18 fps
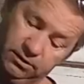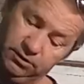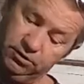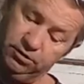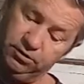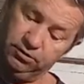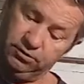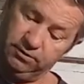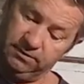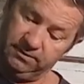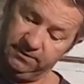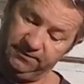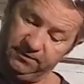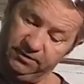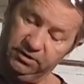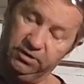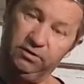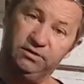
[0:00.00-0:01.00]
Not sure, I've
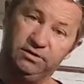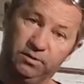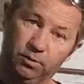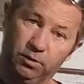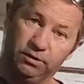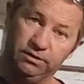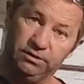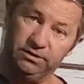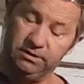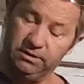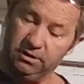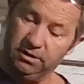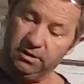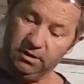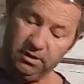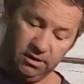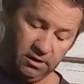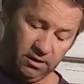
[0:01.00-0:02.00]
only used them once,
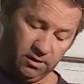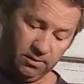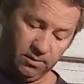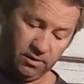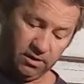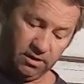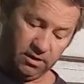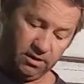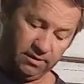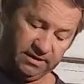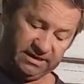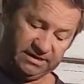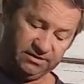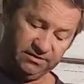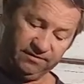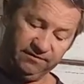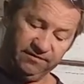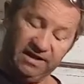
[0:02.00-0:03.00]
but
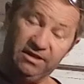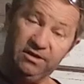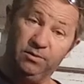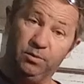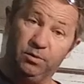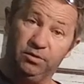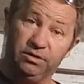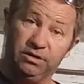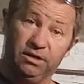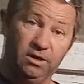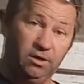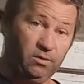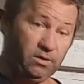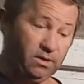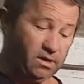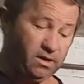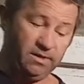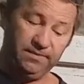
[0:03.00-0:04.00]
these are invaluable.
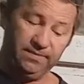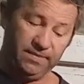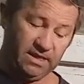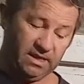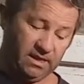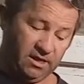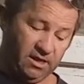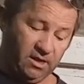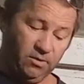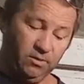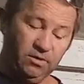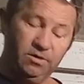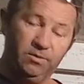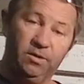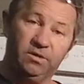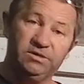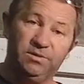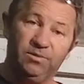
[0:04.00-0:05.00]
One of
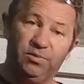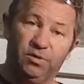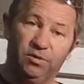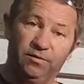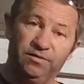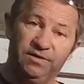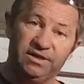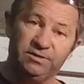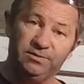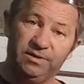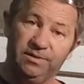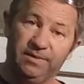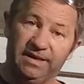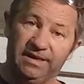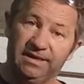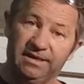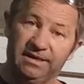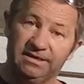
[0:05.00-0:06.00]
the most important things when you're
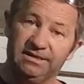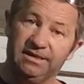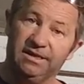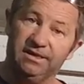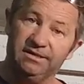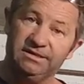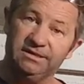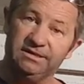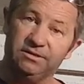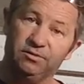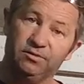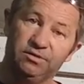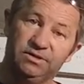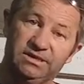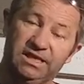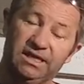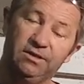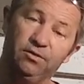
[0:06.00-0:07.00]
making guitars is a good
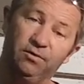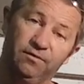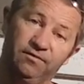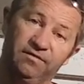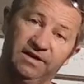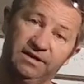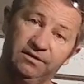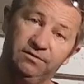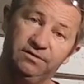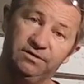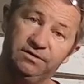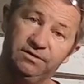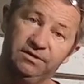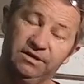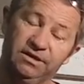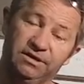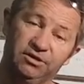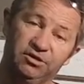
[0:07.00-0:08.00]
set of nut files.
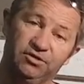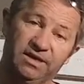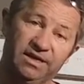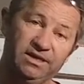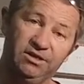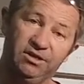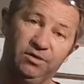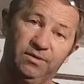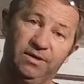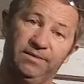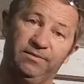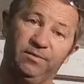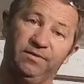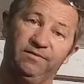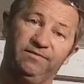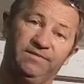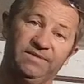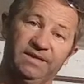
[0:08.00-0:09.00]
You can try and do it
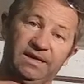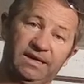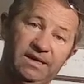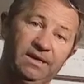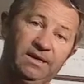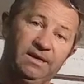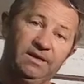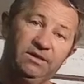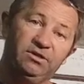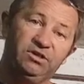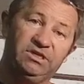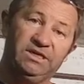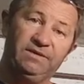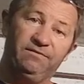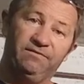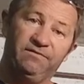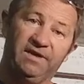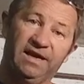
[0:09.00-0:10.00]
with
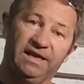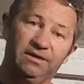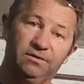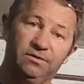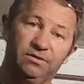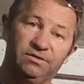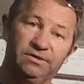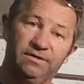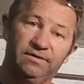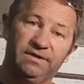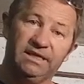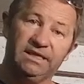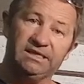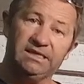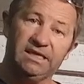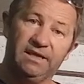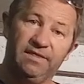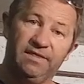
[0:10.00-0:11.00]
cheap files and
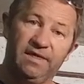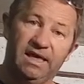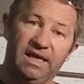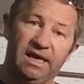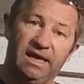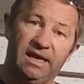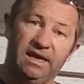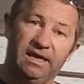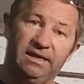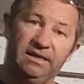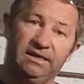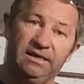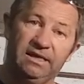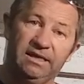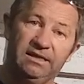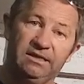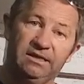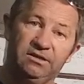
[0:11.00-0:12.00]
things like that, and
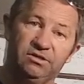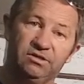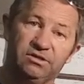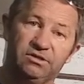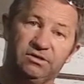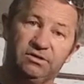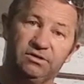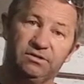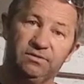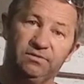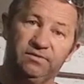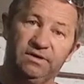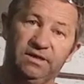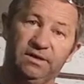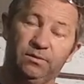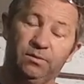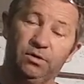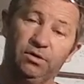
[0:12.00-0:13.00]
it just doesn't
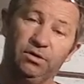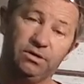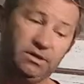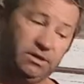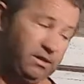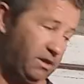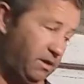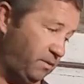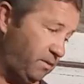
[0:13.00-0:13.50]
really work.